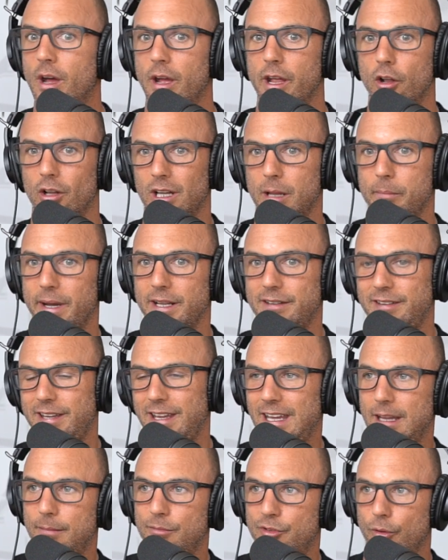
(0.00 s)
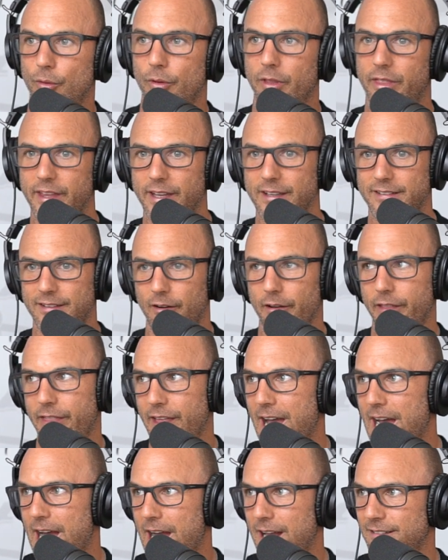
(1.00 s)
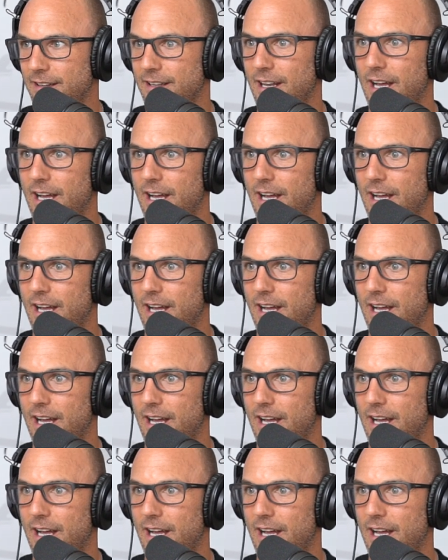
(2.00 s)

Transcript: you know, let my team do this or that,